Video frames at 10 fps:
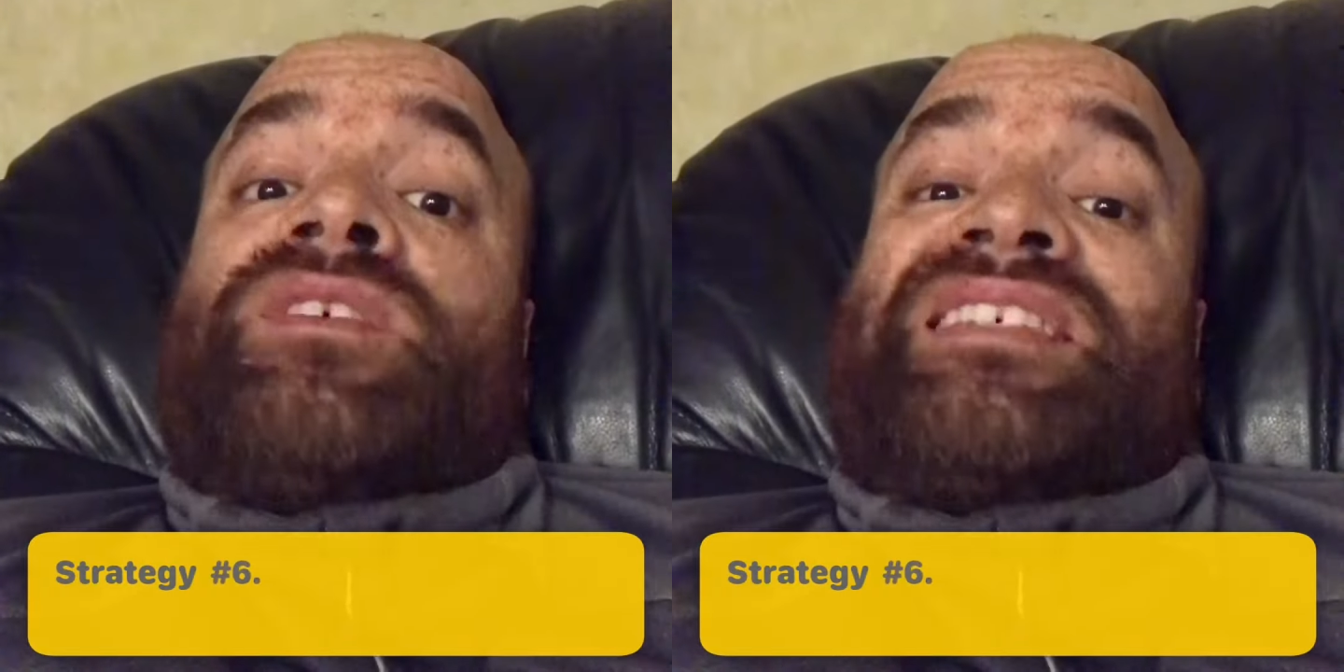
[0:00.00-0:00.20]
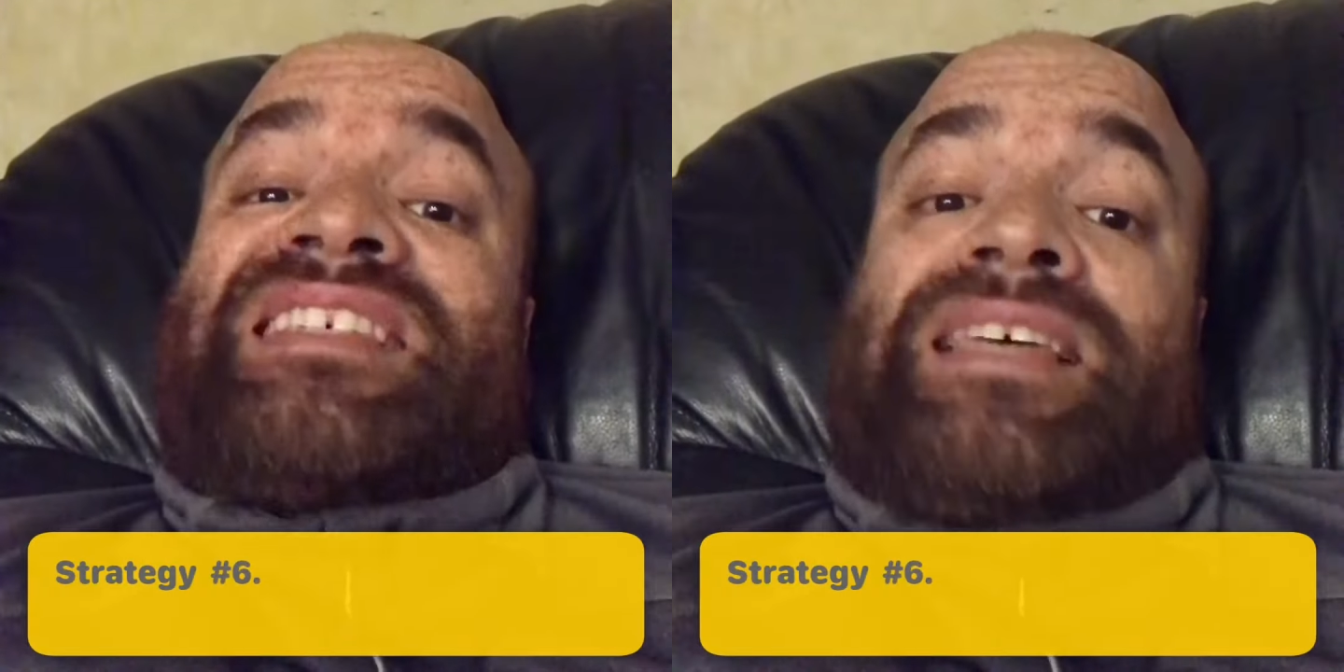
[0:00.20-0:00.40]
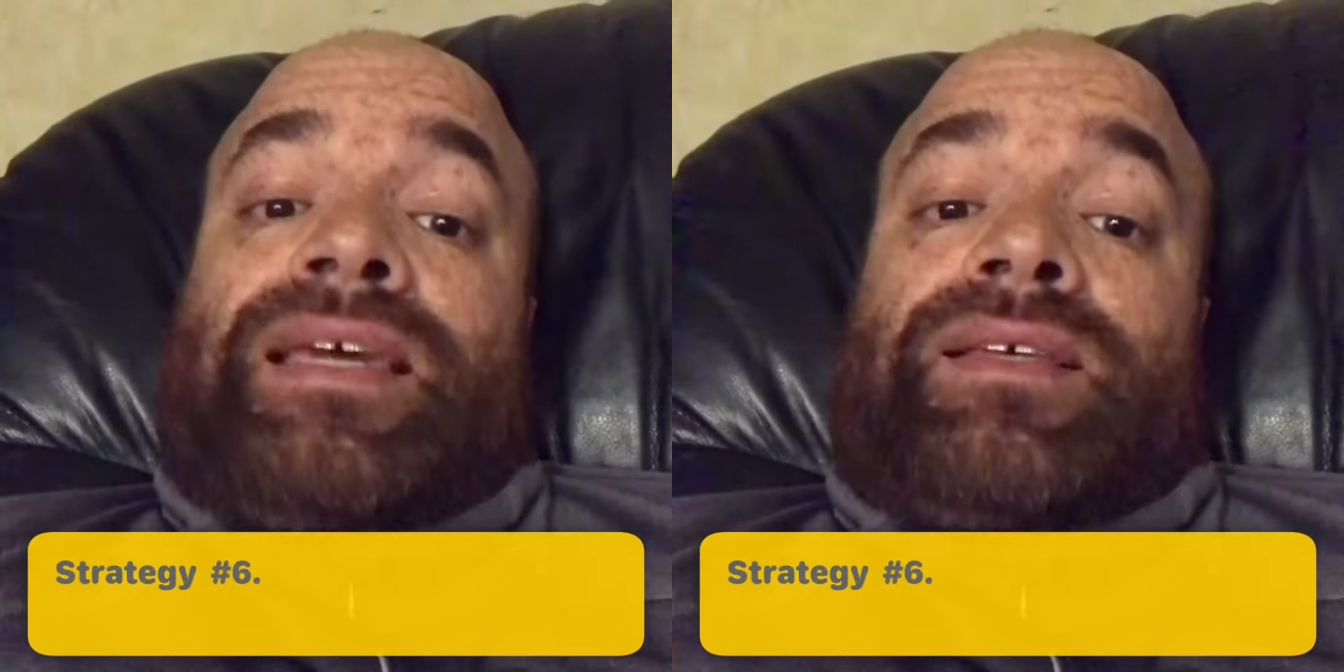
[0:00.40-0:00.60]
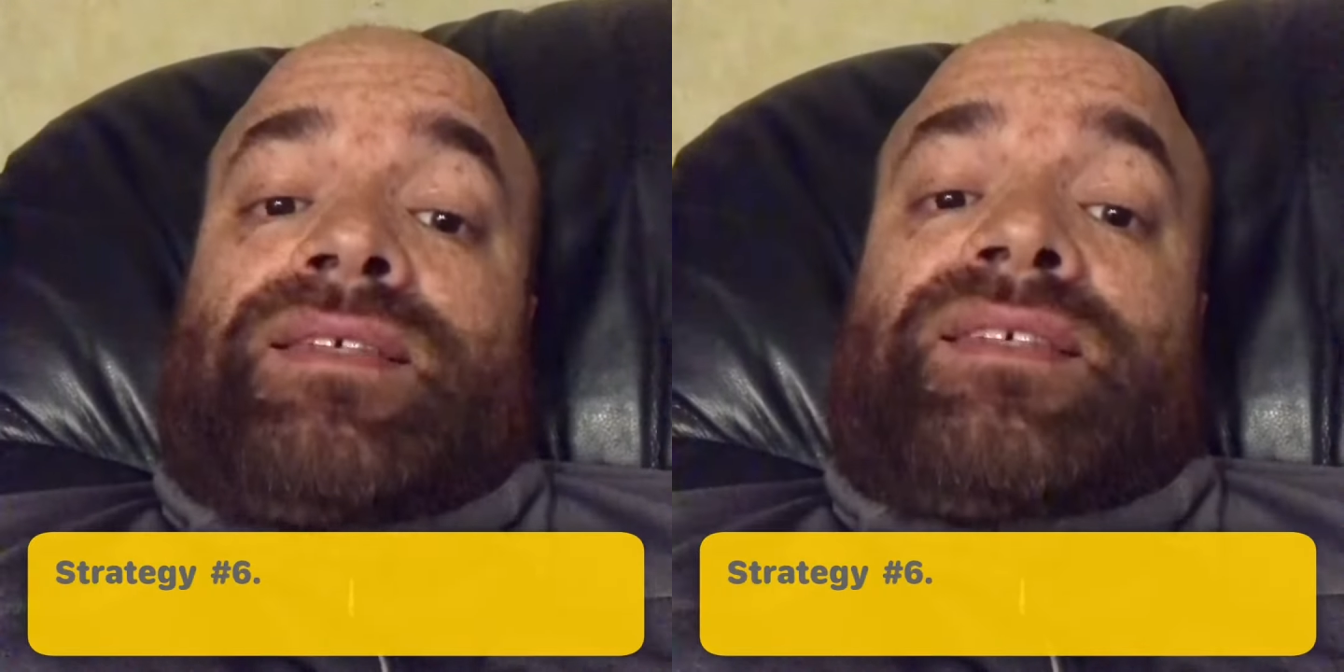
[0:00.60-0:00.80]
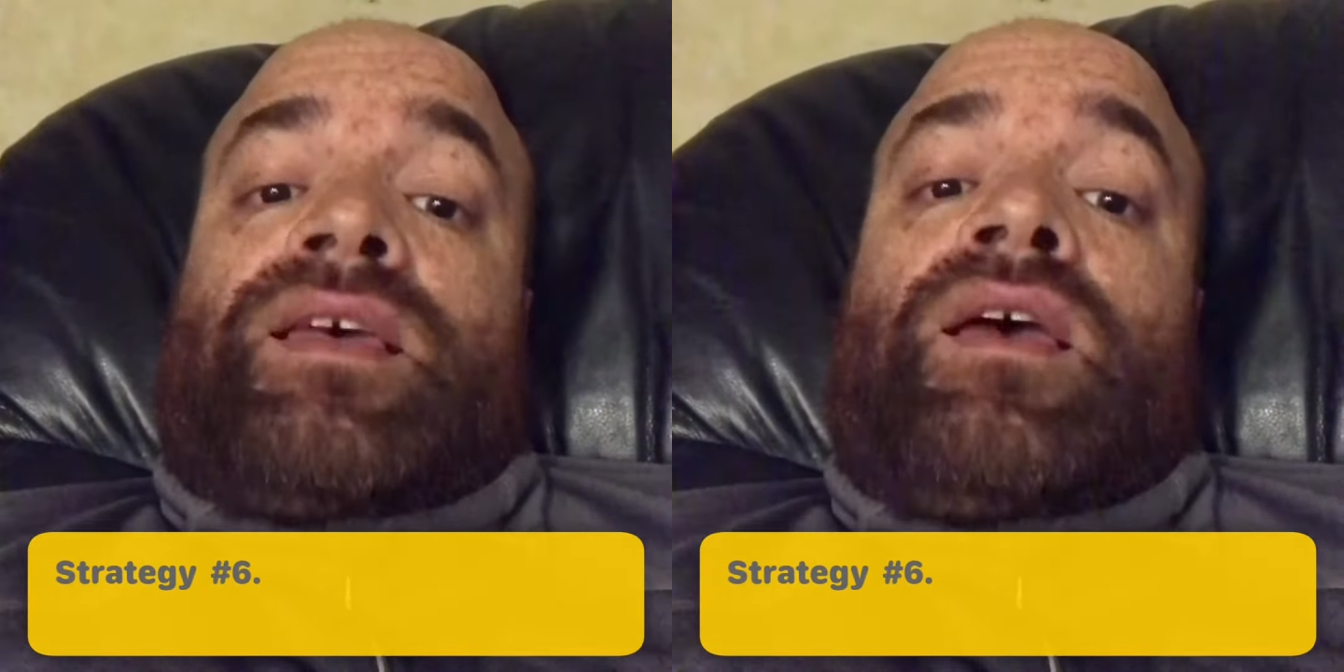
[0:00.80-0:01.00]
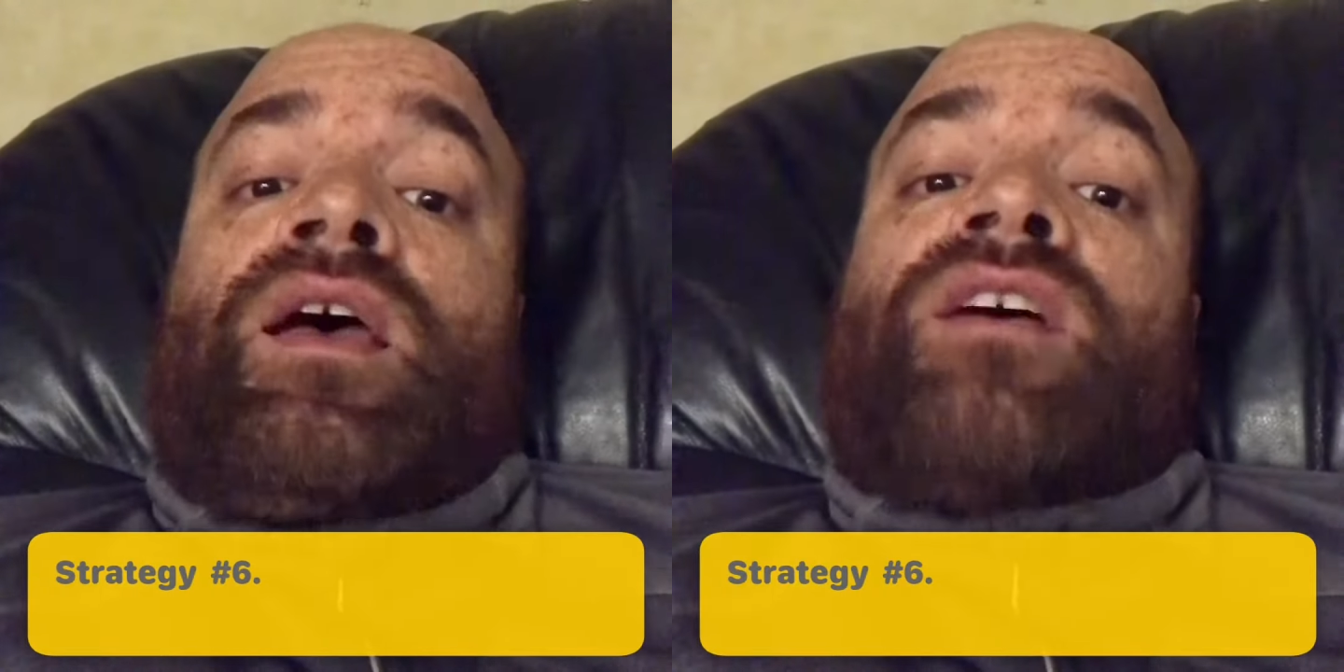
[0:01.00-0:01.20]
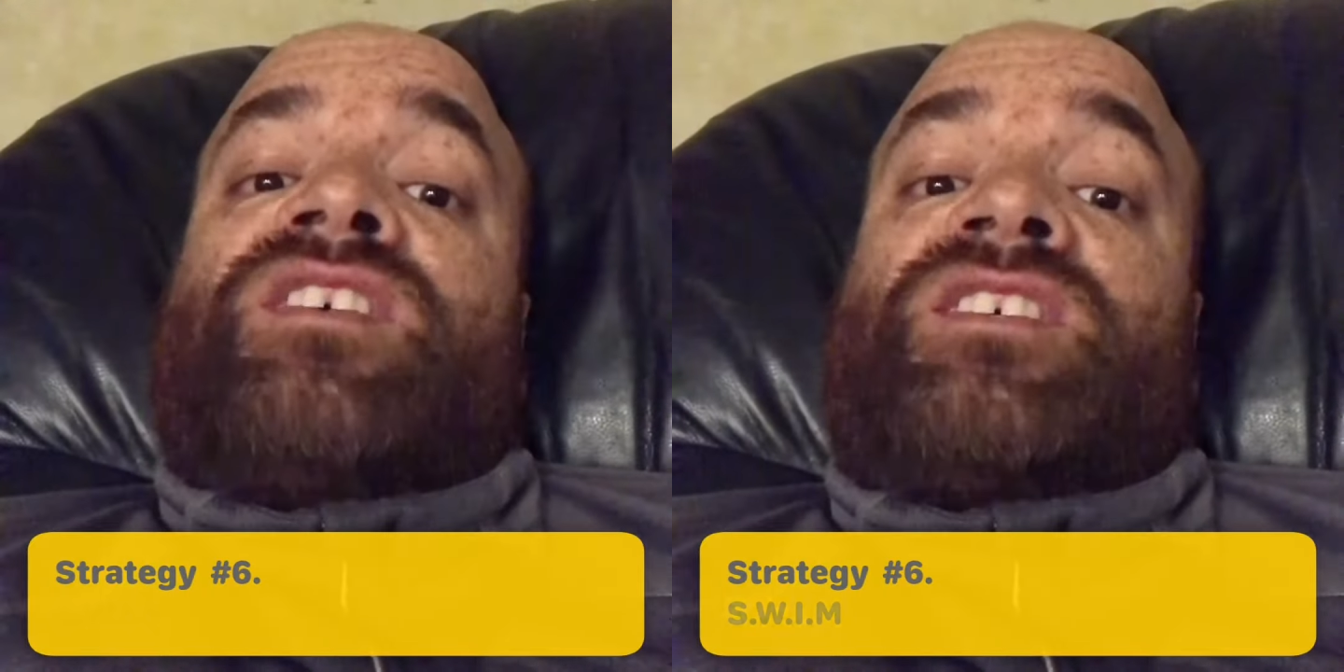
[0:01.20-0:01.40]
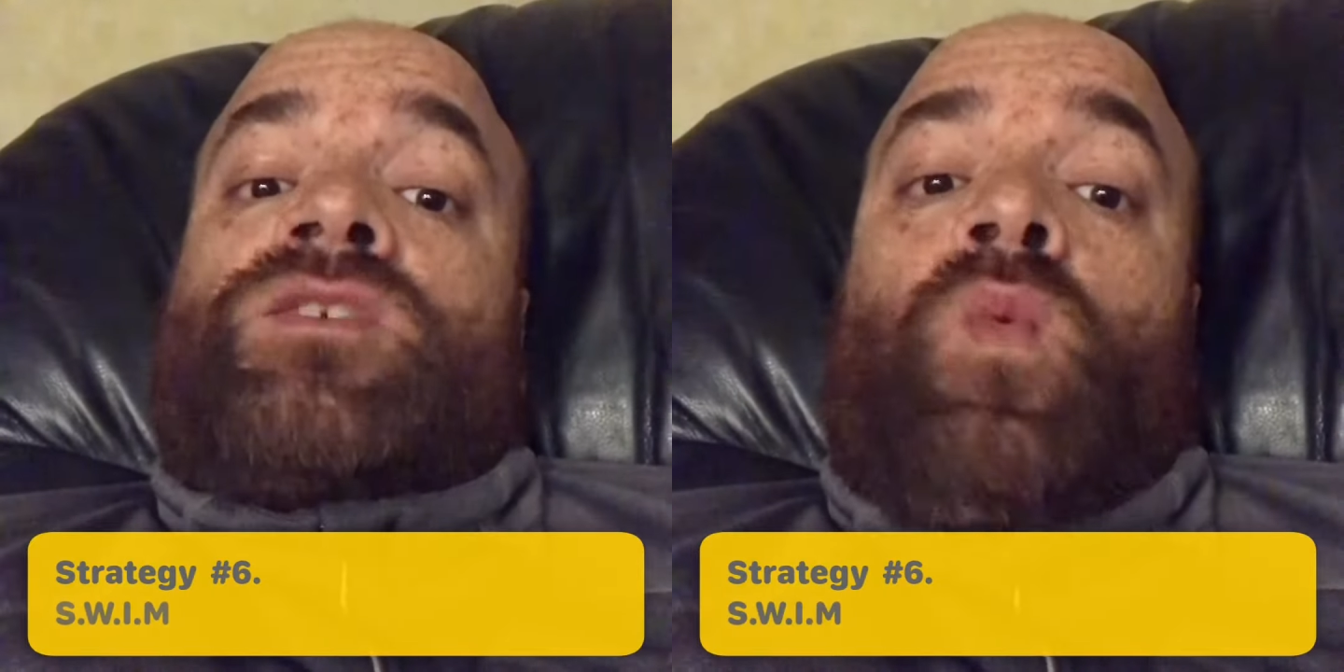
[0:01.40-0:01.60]
six,
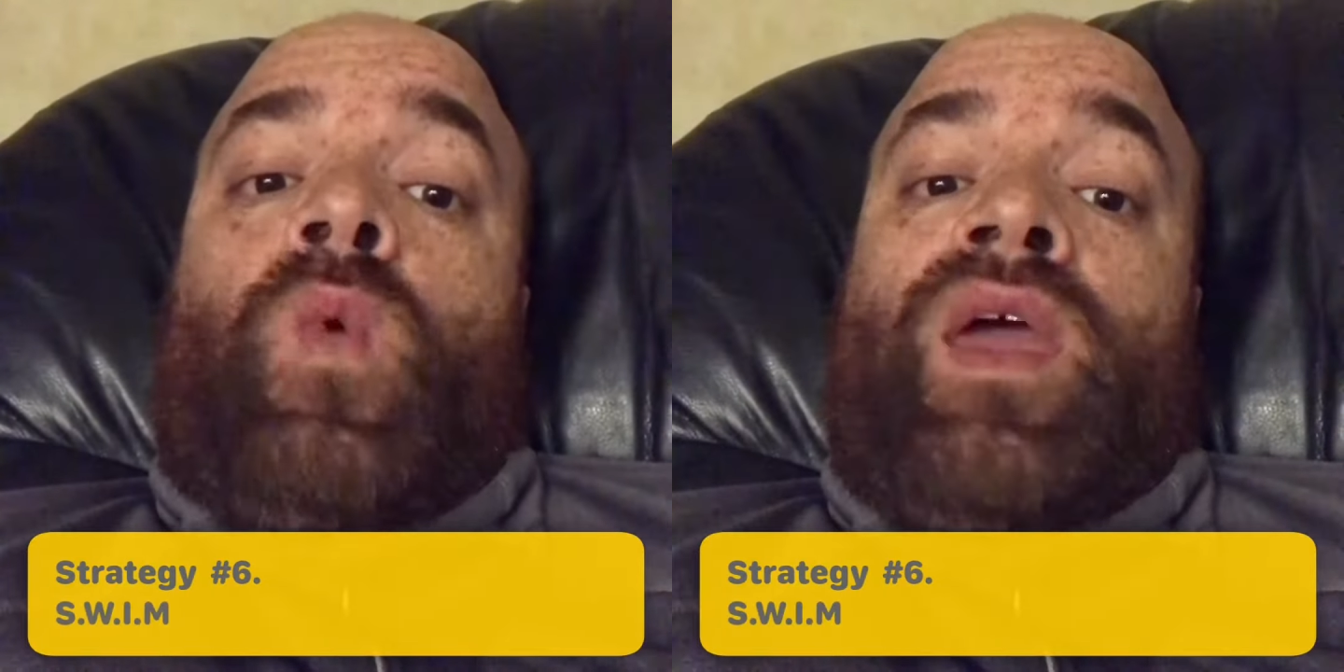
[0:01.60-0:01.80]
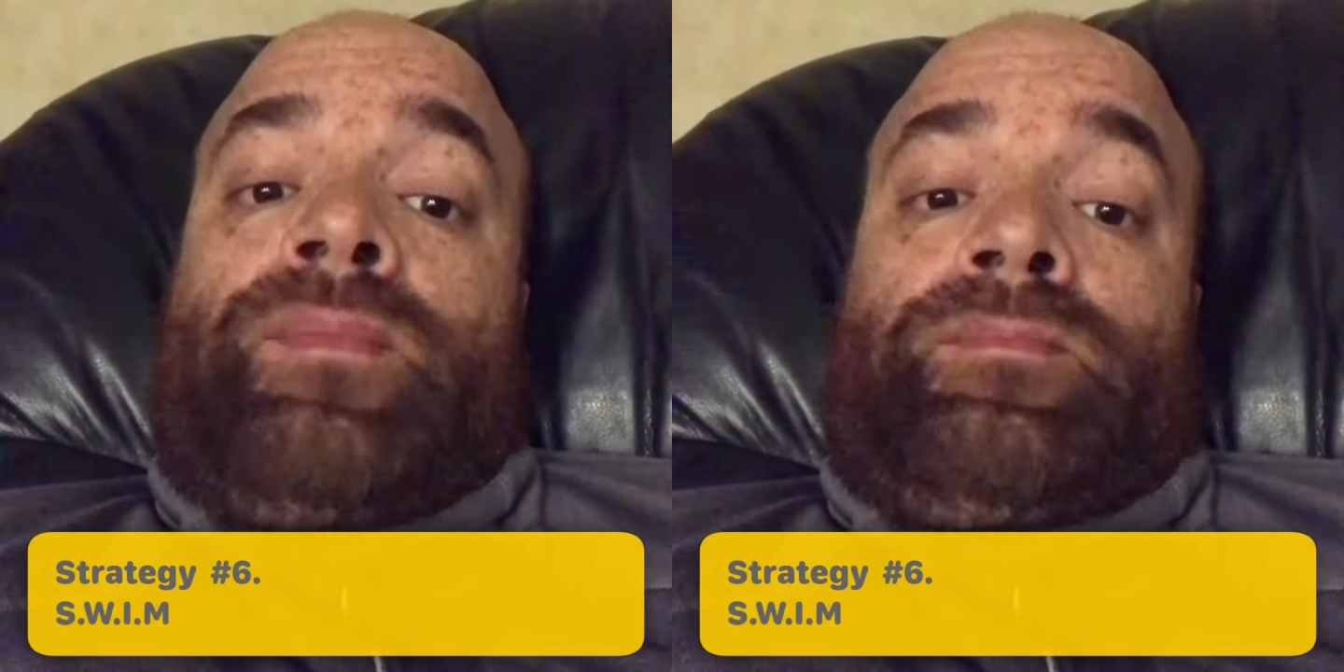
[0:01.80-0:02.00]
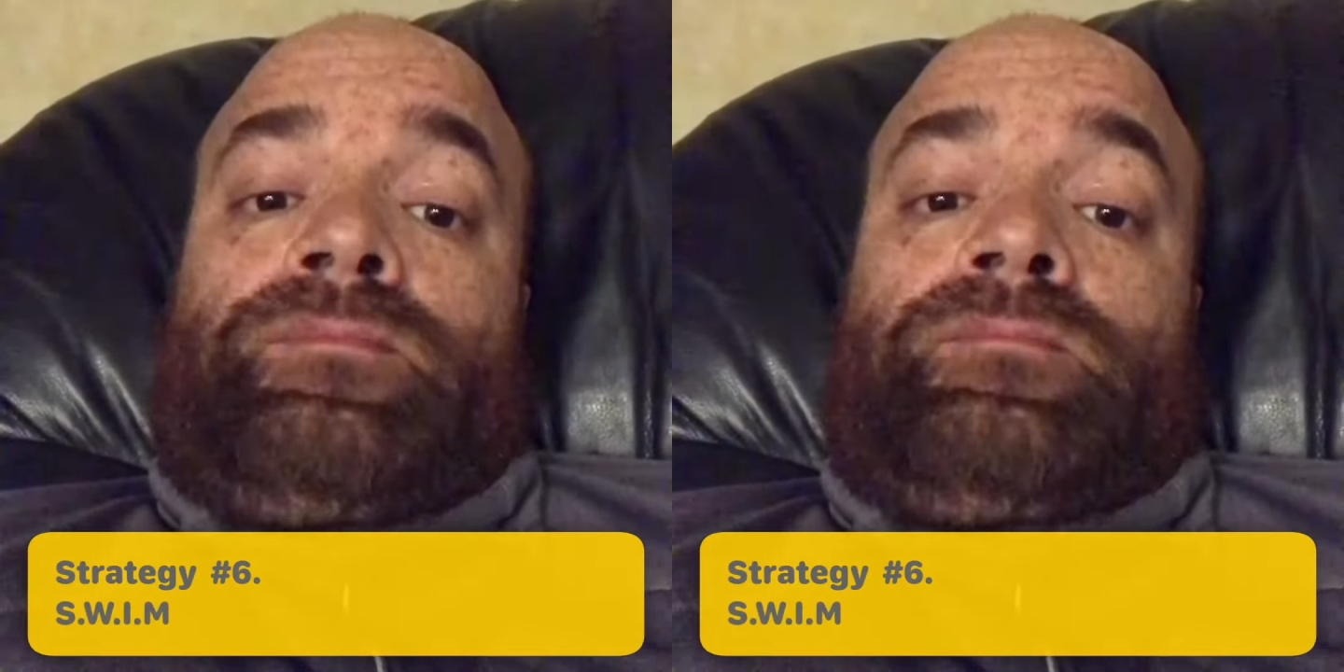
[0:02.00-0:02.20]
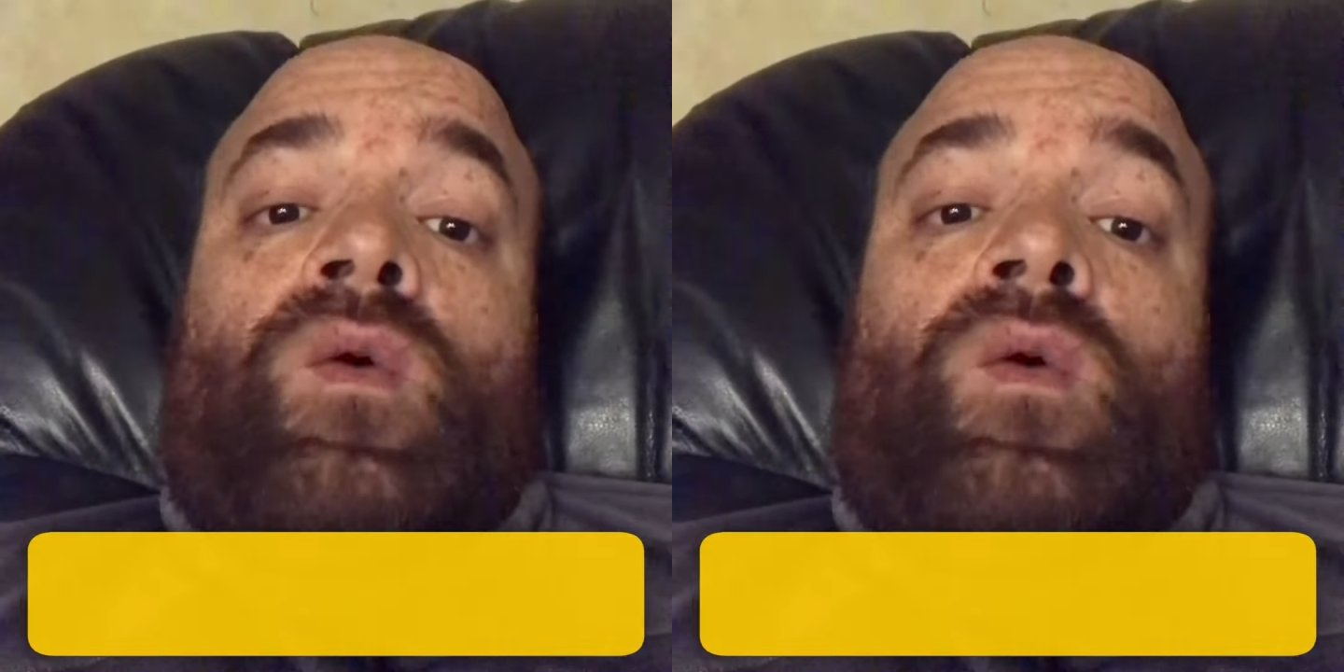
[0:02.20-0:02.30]
swim.